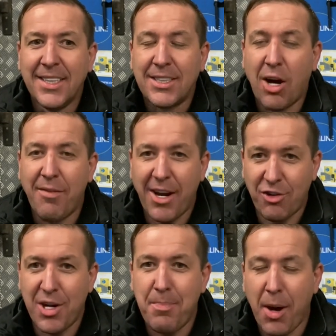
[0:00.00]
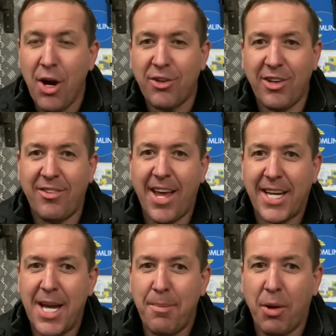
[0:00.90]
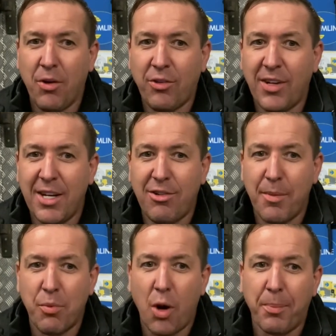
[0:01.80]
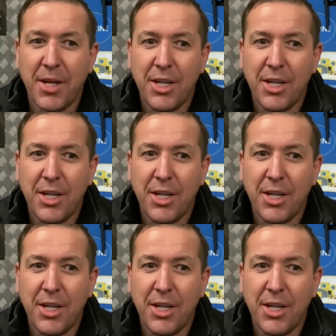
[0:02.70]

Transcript: So I've actually purchased that gearbox and he said, Rob,